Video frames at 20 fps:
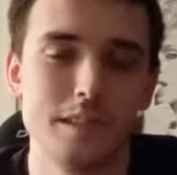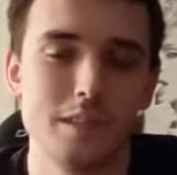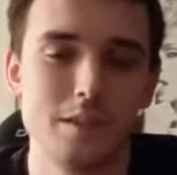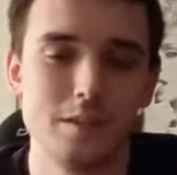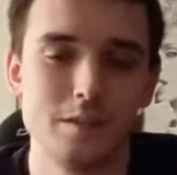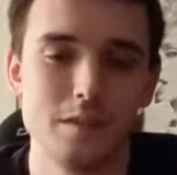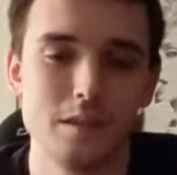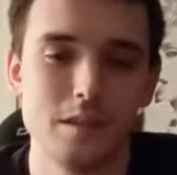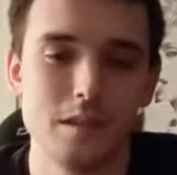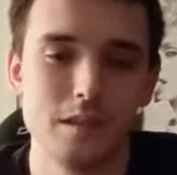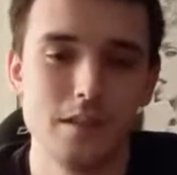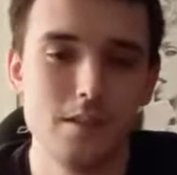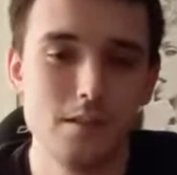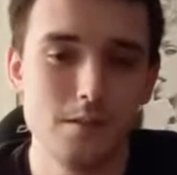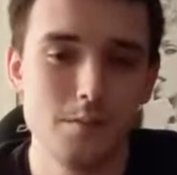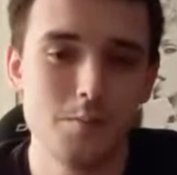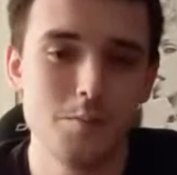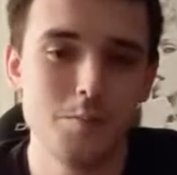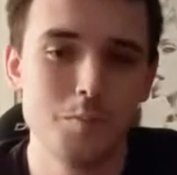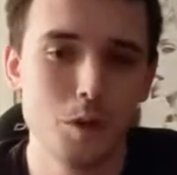
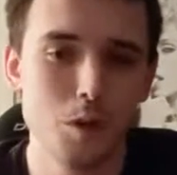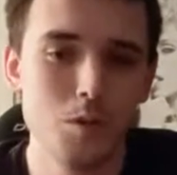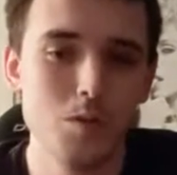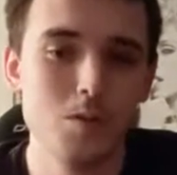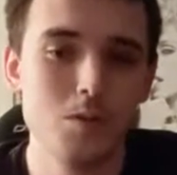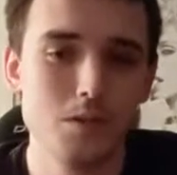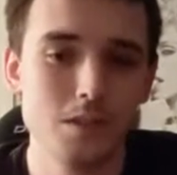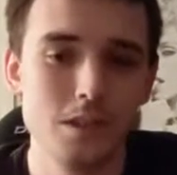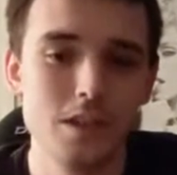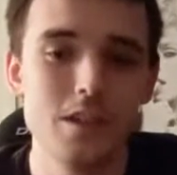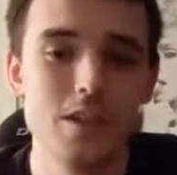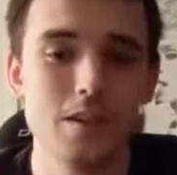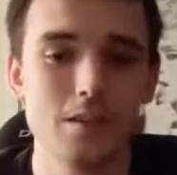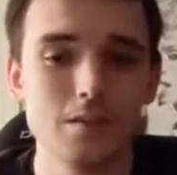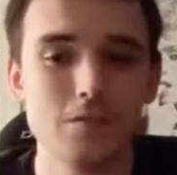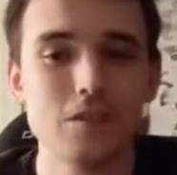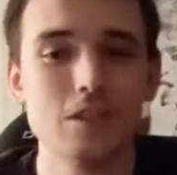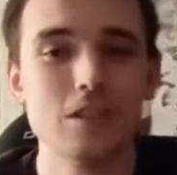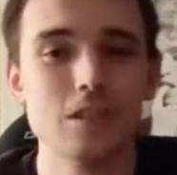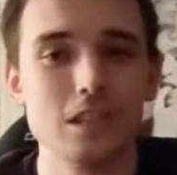It's mostly a
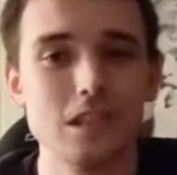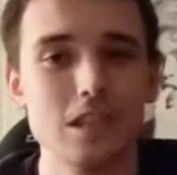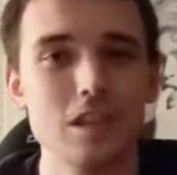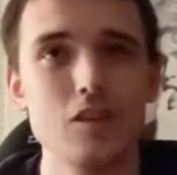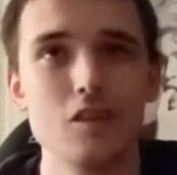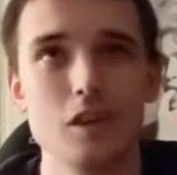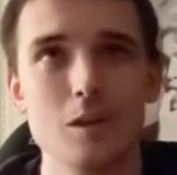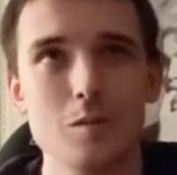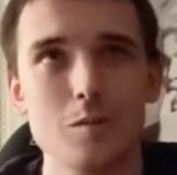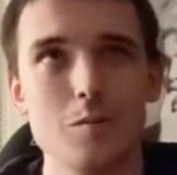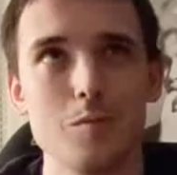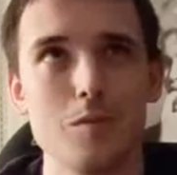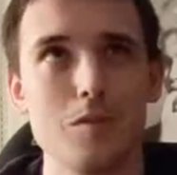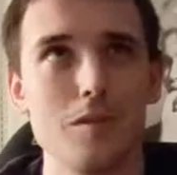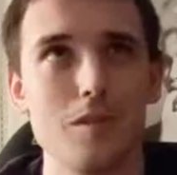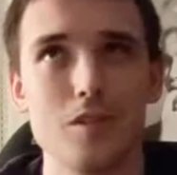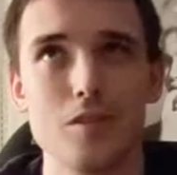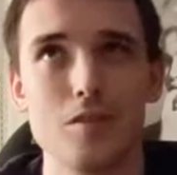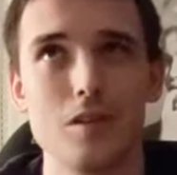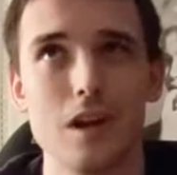really enjoyable
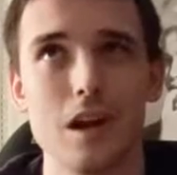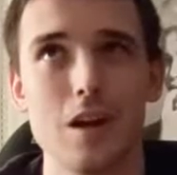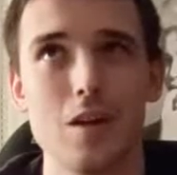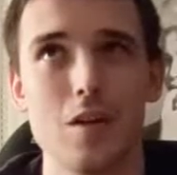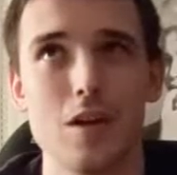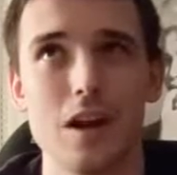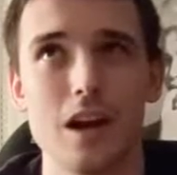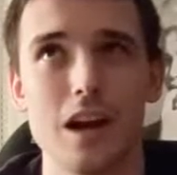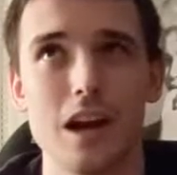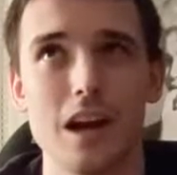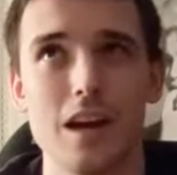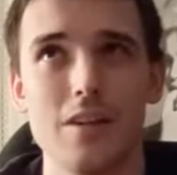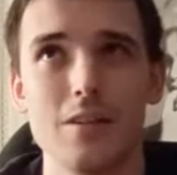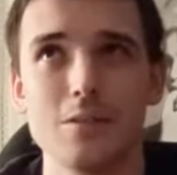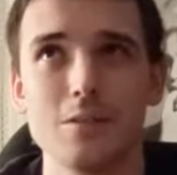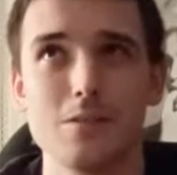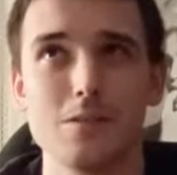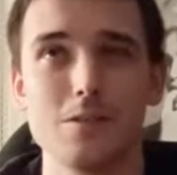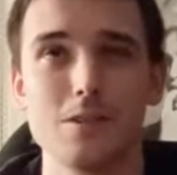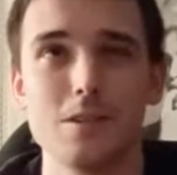movie throughout. I
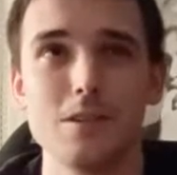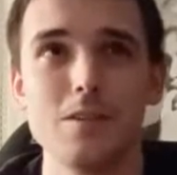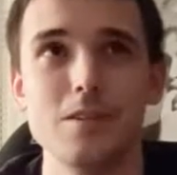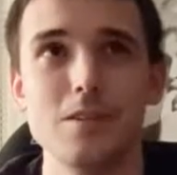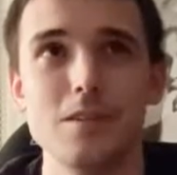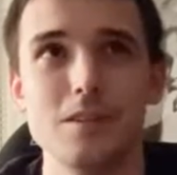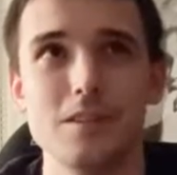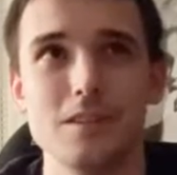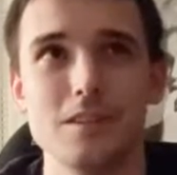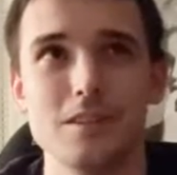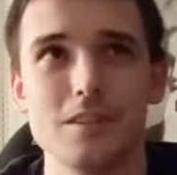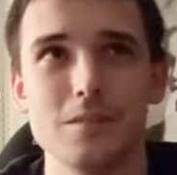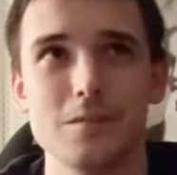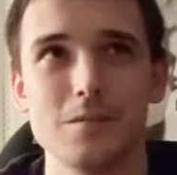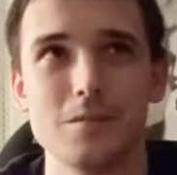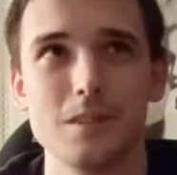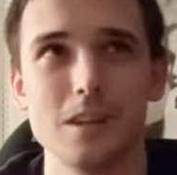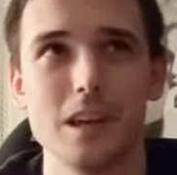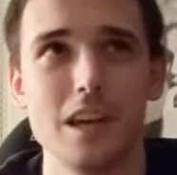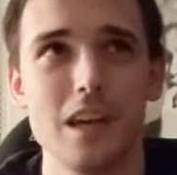don't see
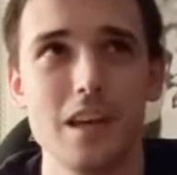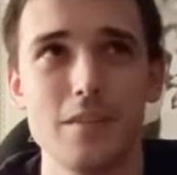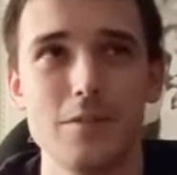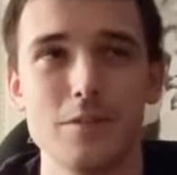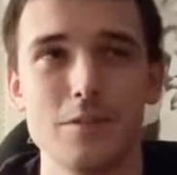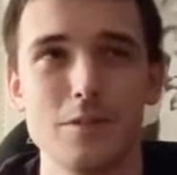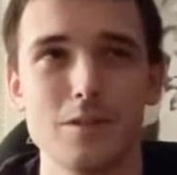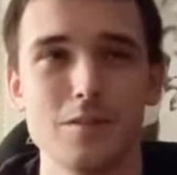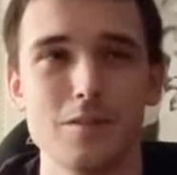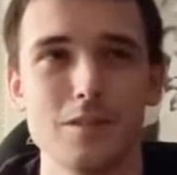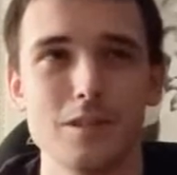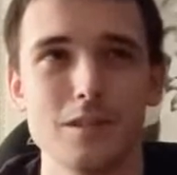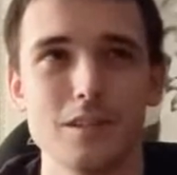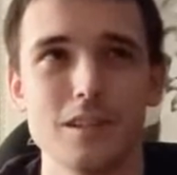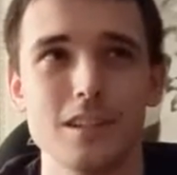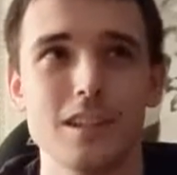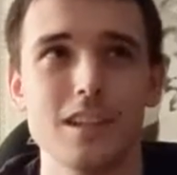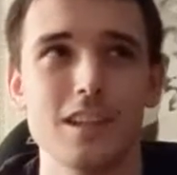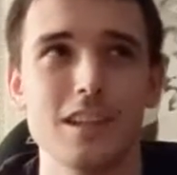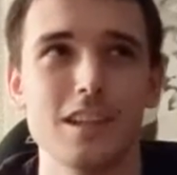the hate for it
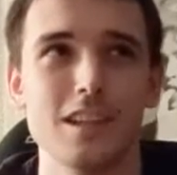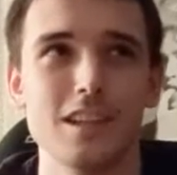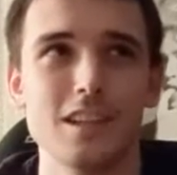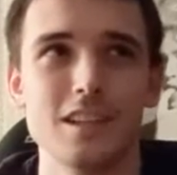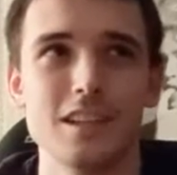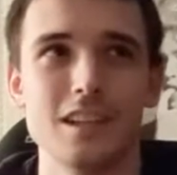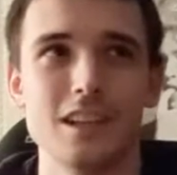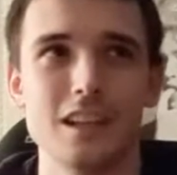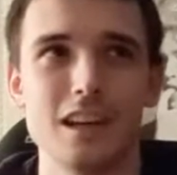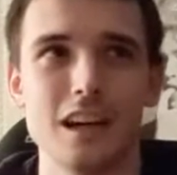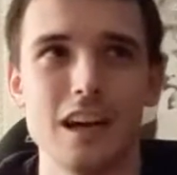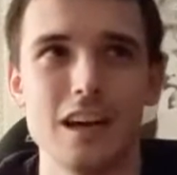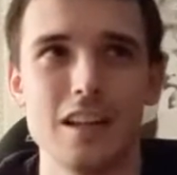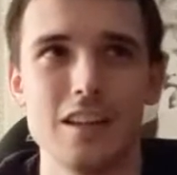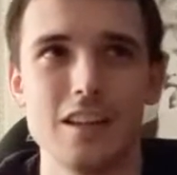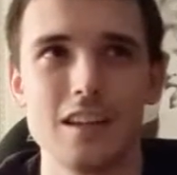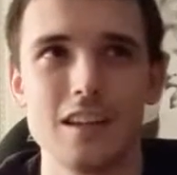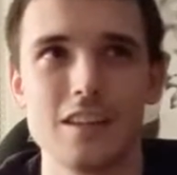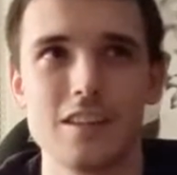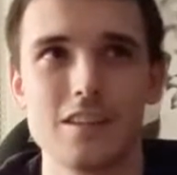really. I
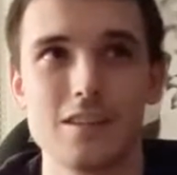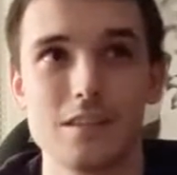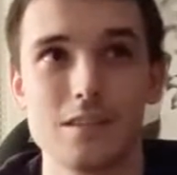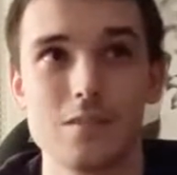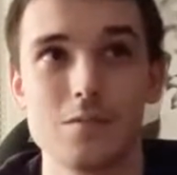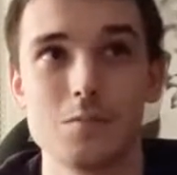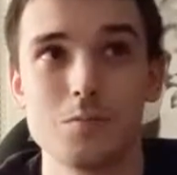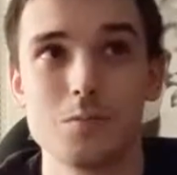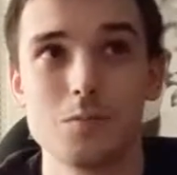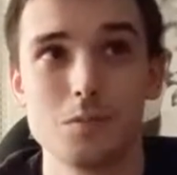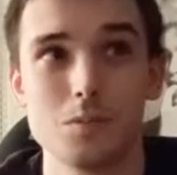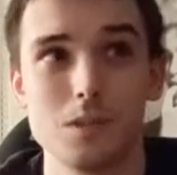think it's